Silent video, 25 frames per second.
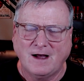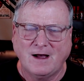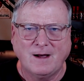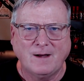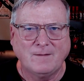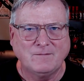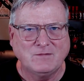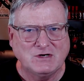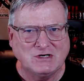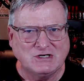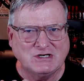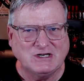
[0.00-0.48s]

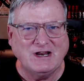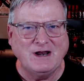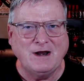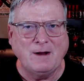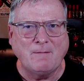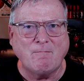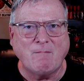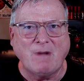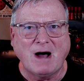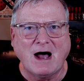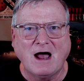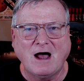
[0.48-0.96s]
Just in a
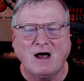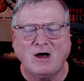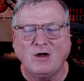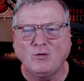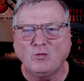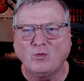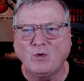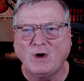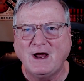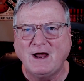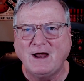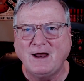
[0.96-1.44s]

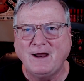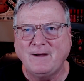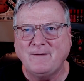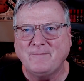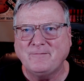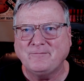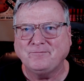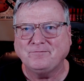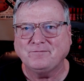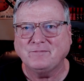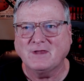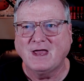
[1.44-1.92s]
mild way,
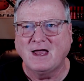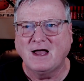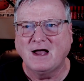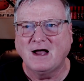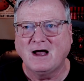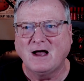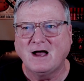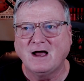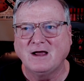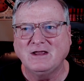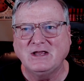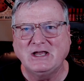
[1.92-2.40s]

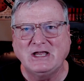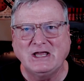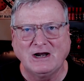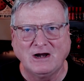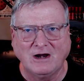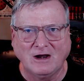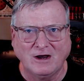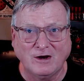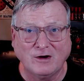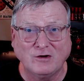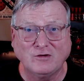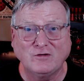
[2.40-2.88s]
you get
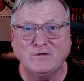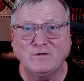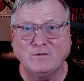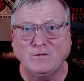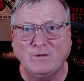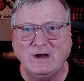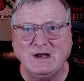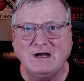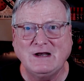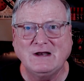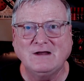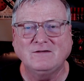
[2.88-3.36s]
a little
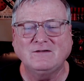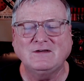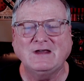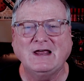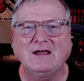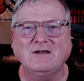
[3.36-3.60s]
sweetness,